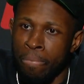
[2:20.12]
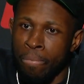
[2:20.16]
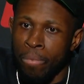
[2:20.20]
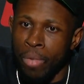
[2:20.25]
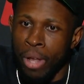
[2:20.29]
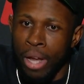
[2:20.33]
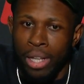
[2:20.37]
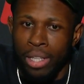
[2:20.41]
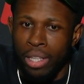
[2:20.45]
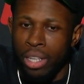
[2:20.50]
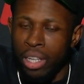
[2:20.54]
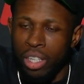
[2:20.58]

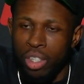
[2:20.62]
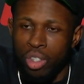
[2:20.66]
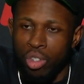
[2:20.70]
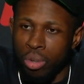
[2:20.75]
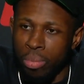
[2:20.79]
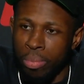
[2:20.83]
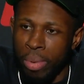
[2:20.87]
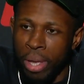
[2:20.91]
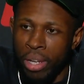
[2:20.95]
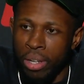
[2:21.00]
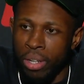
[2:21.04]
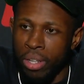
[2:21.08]
I think he's
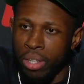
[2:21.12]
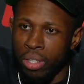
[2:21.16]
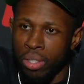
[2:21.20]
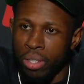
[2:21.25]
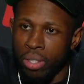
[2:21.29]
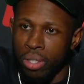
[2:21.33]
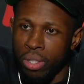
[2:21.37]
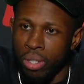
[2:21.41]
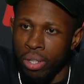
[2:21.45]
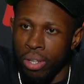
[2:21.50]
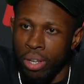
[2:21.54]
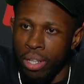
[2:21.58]
tremendous.
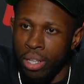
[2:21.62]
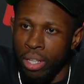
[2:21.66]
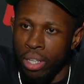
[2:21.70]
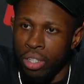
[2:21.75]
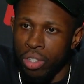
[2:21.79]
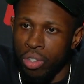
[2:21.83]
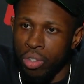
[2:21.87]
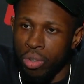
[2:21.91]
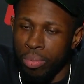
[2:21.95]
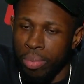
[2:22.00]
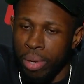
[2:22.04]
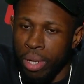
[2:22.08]
I think
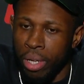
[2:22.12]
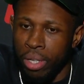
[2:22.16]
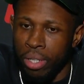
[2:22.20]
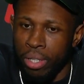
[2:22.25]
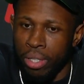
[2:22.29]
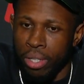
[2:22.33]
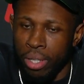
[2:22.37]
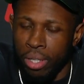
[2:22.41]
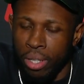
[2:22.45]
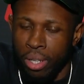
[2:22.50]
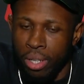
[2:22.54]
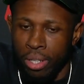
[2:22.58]

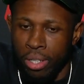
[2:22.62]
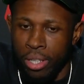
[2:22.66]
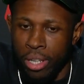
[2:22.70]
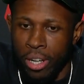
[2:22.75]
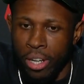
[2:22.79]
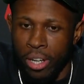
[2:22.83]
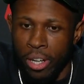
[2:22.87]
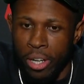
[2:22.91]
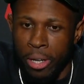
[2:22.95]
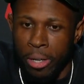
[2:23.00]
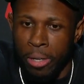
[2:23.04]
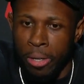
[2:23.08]

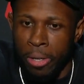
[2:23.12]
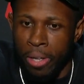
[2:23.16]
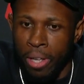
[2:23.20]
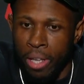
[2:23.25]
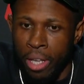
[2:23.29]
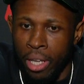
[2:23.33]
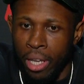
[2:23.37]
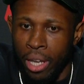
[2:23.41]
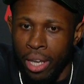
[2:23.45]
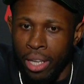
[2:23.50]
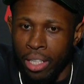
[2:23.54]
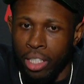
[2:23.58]
that
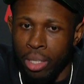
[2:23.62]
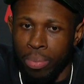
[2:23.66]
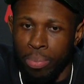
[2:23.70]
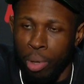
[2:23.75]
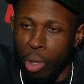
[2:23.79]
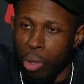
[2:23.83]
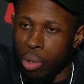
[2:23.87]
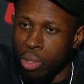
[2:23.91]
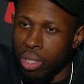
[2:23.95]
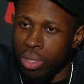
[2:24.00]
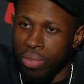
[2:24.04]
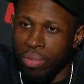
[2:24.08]

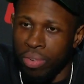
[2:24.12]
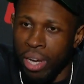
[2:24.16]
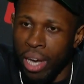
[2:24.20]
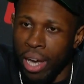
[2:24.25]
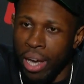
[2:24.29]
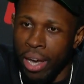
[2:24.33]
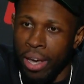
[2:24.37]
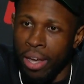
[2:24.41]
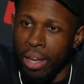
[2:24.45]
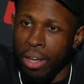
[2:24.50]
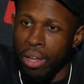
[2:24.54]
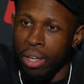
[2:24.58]
explosive
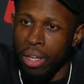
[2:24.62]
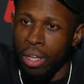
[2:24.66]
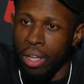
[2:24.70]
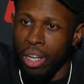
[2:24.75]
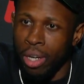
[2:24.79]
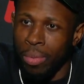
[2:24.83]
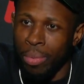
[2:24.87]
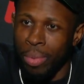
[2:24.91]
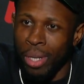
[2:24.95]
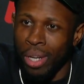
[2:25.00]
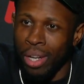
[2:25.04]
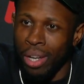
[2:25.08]
guy, you know what I
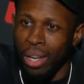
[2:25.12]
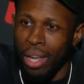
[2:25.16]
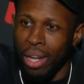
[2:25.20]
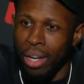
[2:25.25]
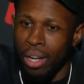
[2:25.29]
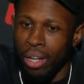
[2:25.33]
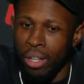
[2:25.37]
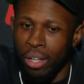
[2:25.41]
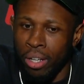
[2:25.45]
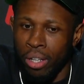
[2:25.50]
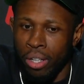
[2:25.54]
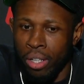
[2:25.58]
mean? A lot of
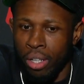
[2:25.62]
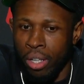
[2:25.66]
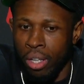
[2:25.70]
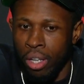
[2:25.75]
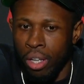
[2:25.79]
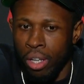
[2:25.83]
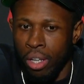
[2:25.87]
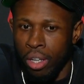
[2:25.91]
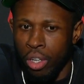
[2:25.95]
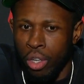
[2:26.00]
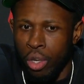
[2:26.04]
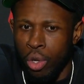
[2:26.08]
the
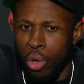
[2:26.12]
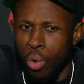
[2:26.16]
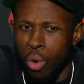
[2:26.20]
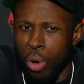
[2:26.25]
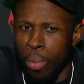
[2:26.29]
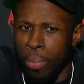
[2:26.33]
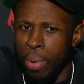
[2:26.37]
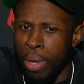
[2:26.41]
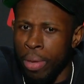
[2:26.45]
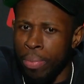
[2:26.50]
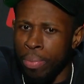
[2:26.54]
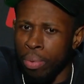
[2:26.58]
newer
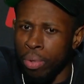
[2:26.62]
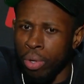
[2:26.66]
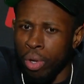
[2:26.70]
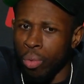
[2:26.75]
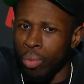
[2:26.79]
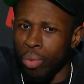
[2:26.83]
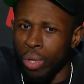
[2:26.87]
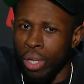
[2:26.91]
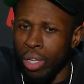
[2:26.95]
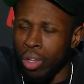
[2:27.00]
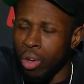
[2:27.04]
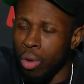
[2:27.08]
people don't
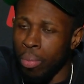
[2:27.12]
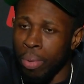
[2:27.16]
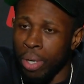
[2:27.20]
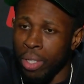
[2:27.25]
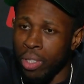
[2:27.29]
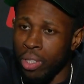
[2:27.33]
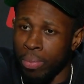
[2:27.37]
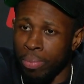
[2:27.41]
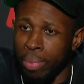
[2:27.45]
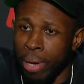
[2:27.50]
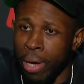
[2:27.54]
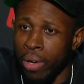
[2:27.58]
really know much
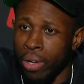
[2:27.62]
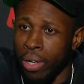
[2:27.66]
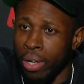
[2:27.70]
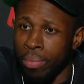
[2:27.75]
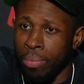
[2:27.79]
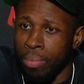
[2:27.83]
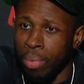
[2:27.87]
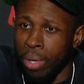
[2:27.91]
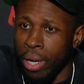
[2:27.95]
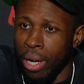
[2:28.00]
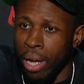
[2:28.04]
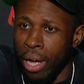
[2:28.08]
about him,
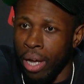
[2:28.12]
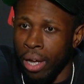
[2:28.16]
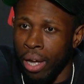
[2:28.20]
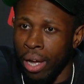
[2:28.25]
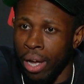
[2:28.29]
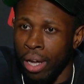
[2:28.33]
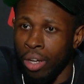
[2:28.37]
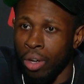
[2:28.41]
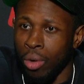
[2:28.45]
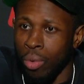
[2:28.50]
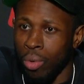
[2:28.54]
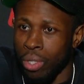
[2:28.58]
but I
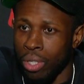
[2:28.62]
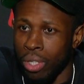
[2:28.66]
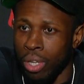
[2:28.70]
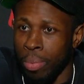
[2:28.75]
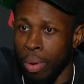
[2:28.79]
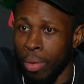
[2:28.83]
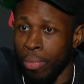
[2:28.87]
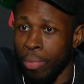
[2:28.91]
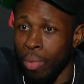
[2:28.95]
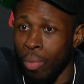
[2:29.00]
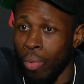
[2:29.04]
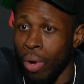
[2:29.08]
know what's up.
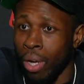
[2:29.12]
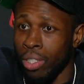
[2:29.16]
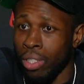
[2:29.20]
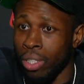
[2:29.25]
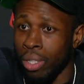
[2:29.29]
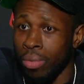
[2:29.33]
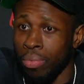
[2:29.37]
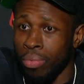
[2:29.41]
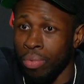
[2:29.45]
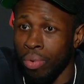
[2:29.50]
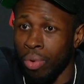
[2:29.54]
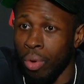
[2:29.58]
I've been watching him
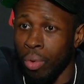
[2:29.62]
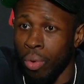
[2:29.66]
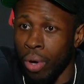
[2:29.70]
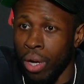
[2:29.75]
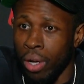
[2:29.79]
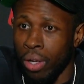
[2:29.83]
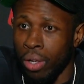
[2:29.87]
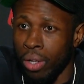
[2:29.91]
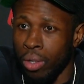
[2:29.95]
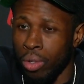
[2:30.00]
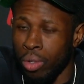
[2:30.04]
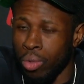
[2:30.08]
for a while.
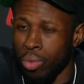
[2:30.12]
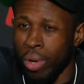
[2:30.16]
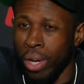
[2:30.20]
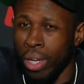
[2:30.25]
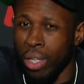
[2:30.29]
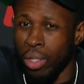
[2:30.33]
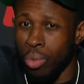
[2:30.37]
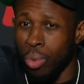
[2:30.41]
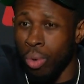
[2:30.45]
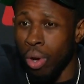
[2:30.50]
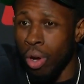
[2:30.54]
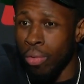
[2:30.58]
He was ranked
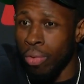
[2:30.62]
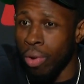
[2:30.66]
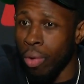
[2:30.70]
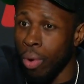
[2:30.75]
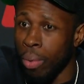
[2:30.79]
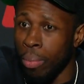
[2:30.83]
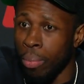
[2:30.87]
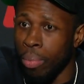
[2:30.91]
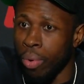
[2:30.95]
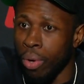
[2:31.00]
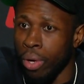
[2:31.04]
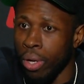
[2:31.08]
12 at one
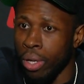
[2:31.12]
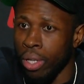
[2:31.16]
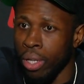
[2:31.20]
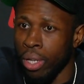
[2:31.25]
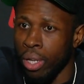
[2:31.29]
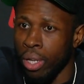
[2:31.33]
point.